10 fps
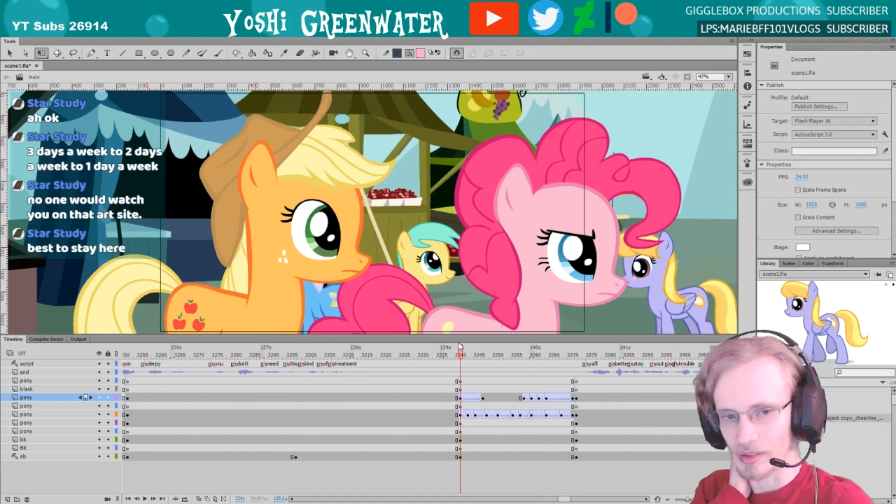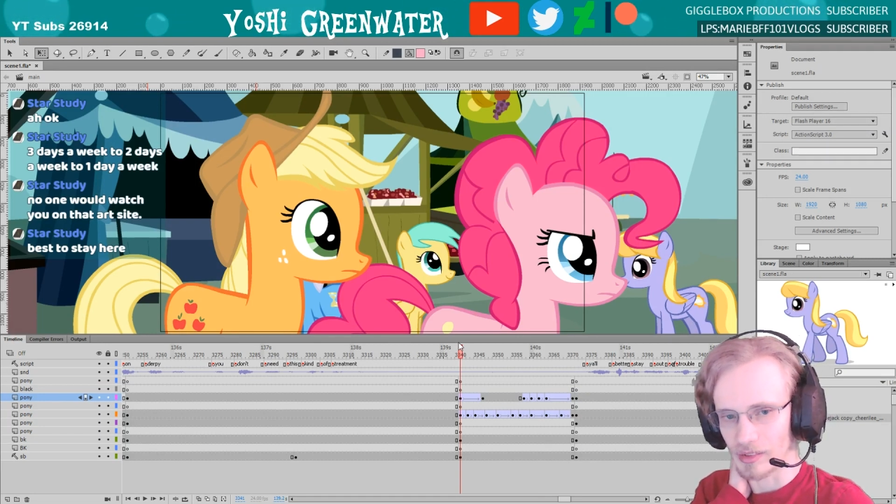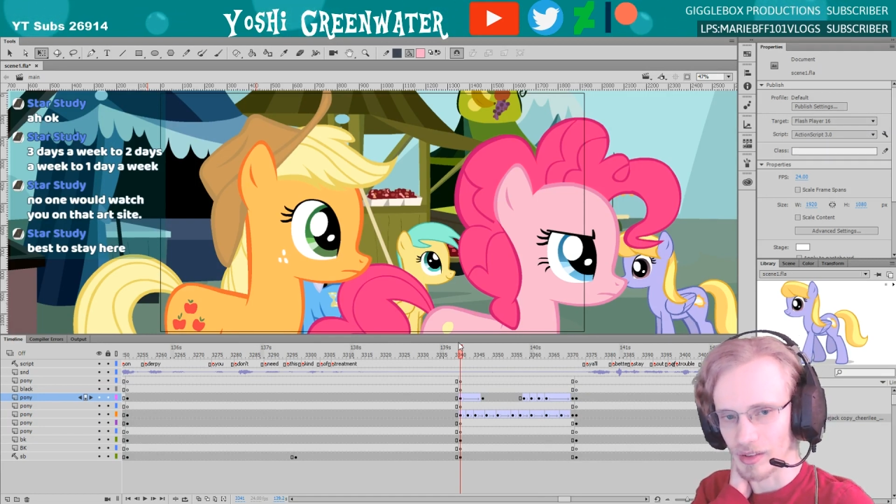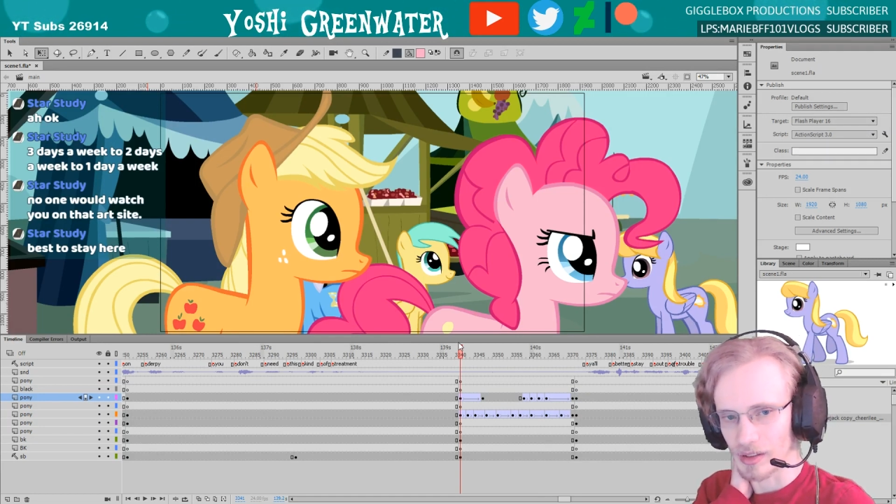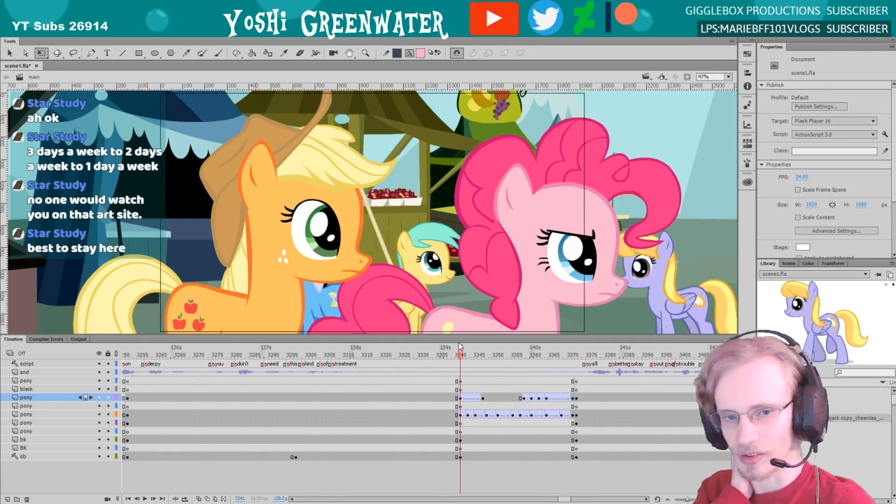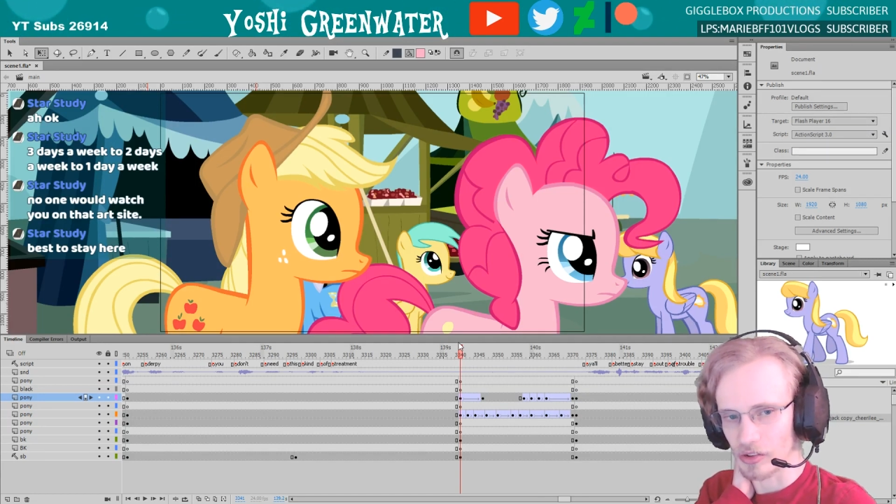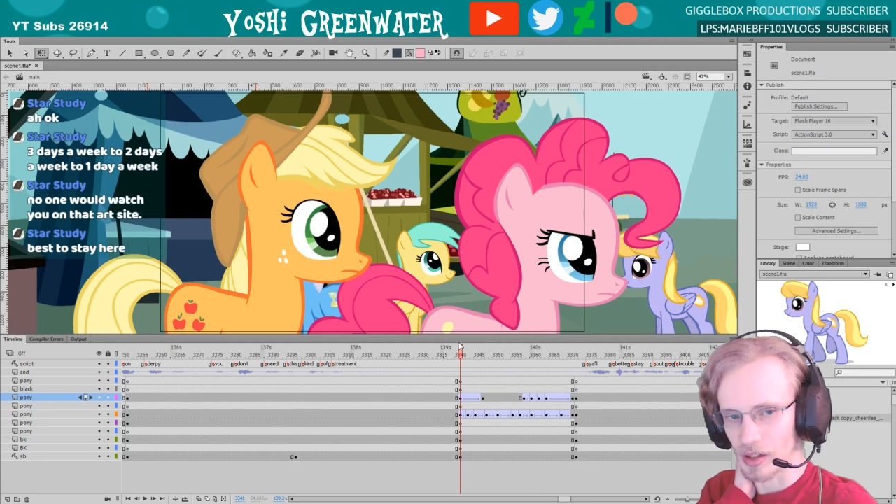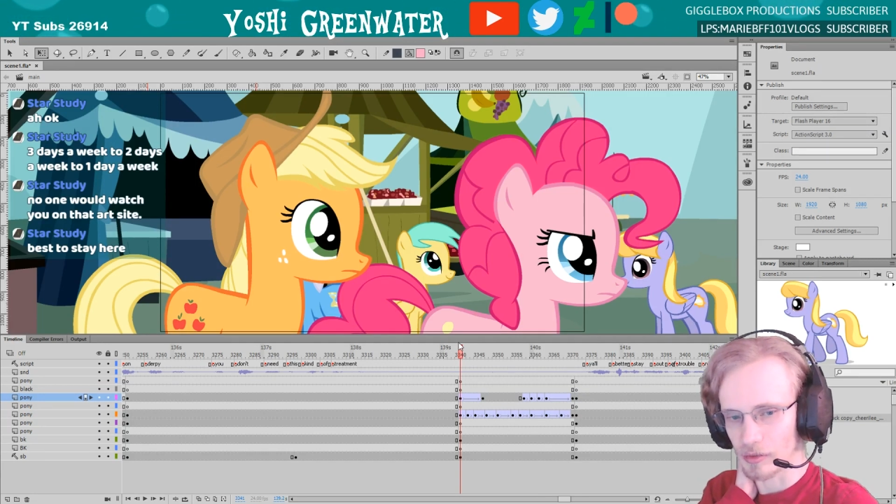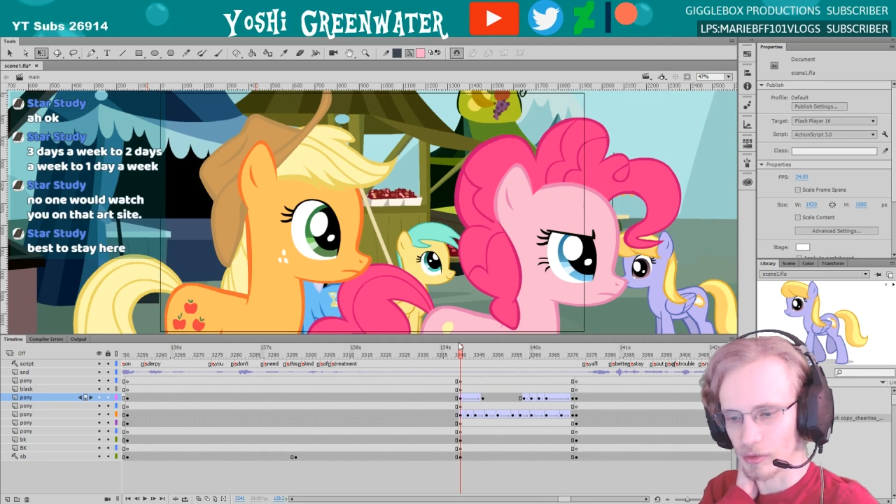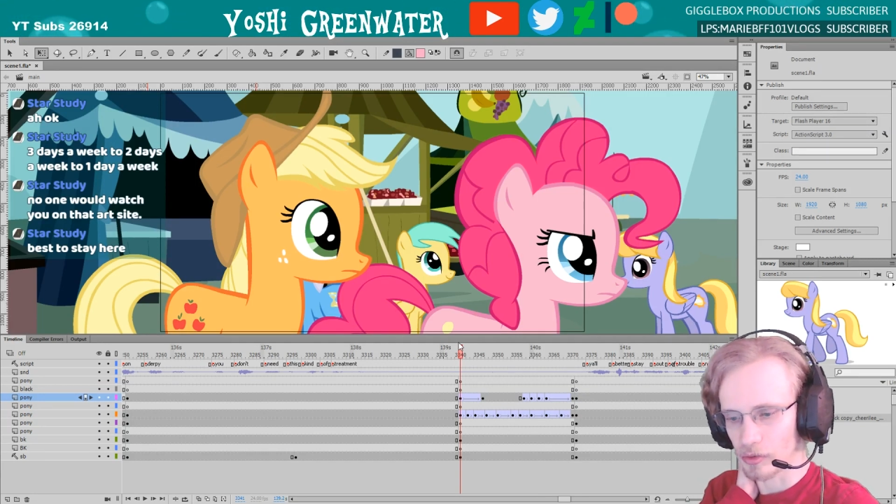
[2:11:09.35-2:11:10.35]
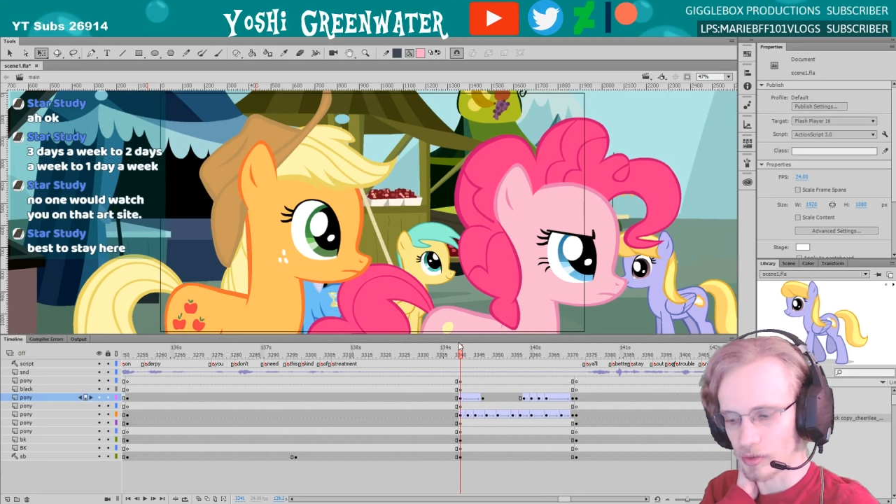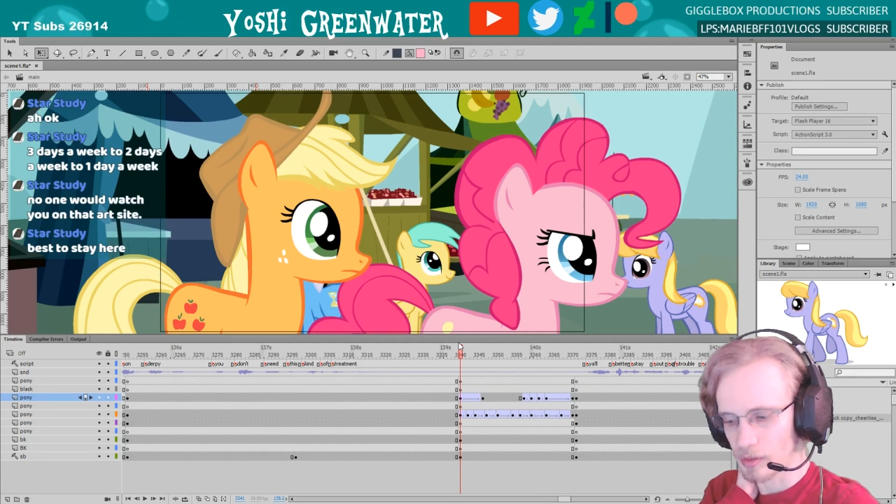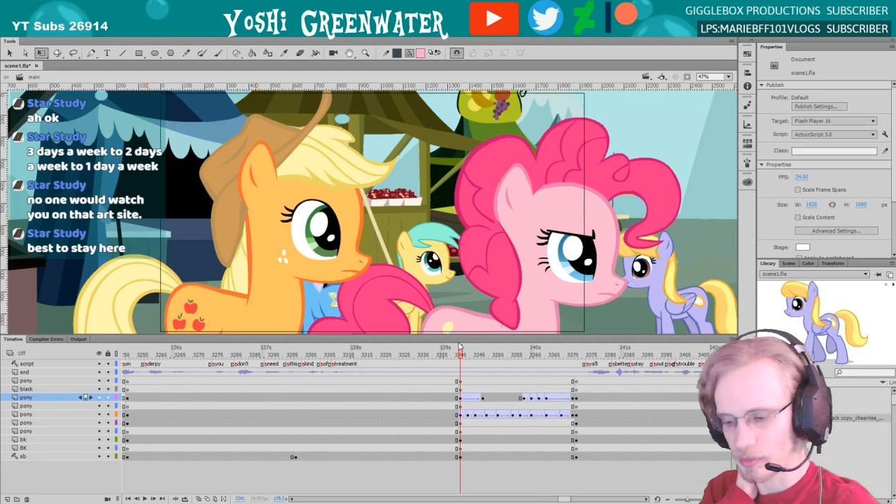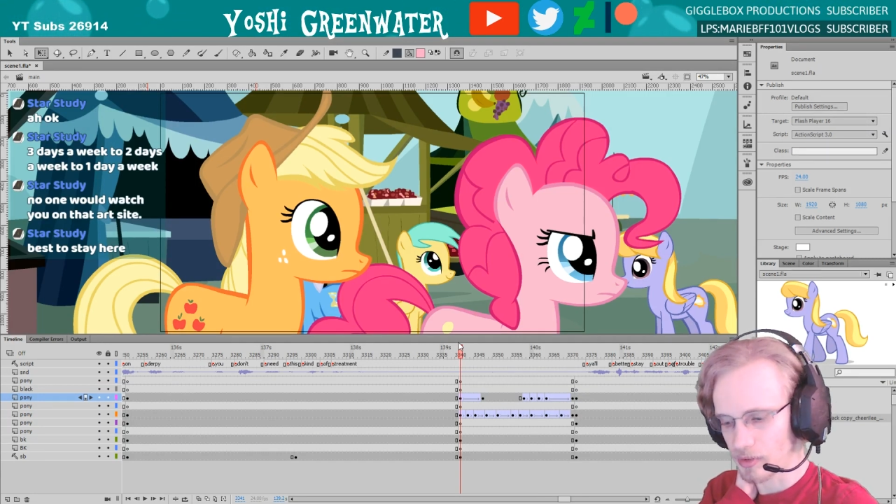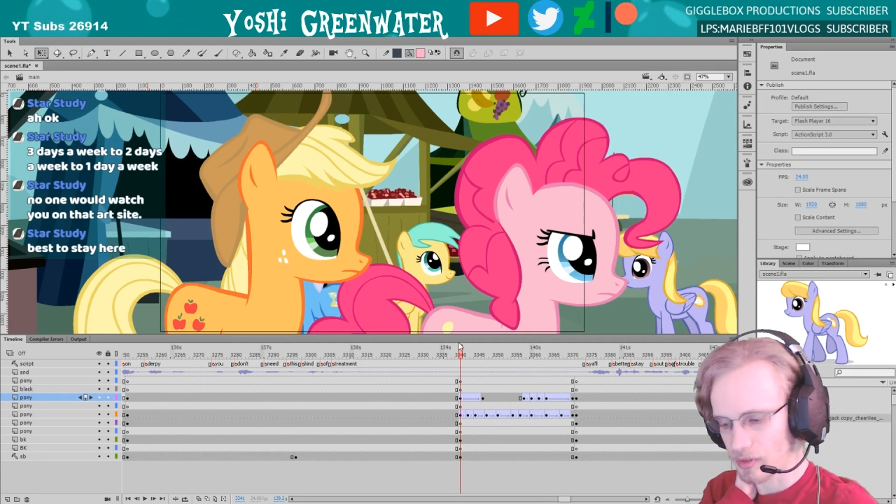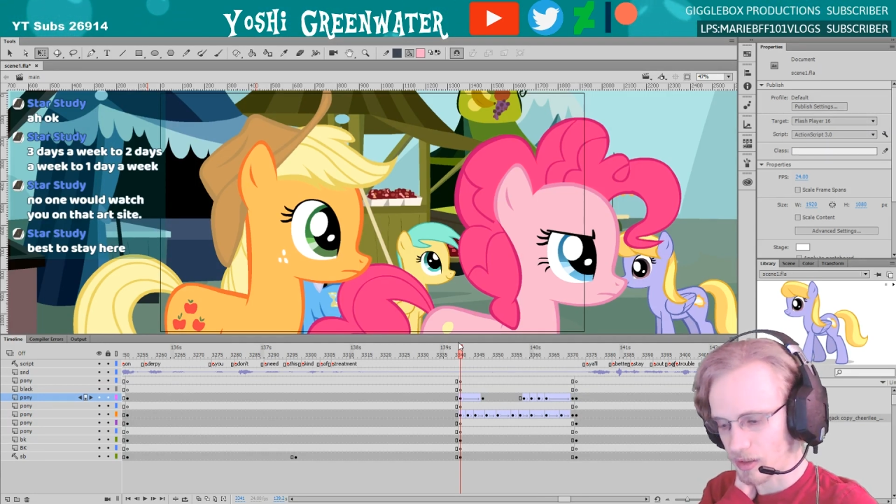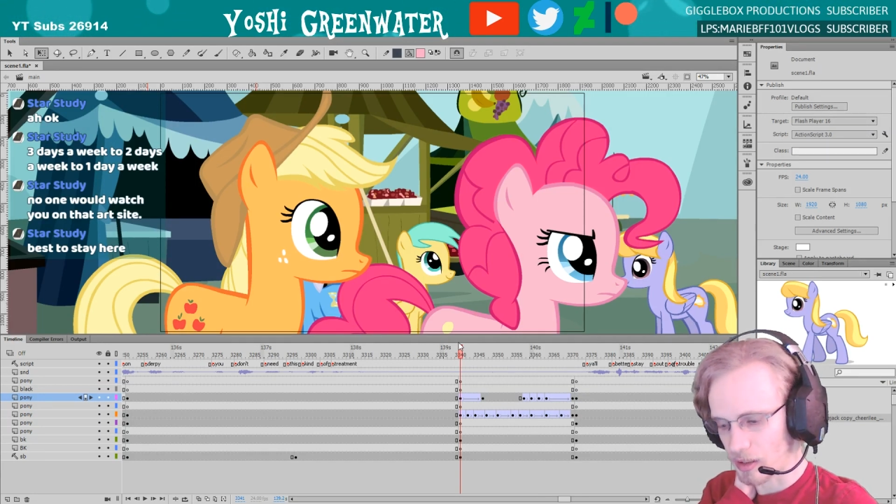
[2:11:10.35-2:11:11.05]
a second channel for streams?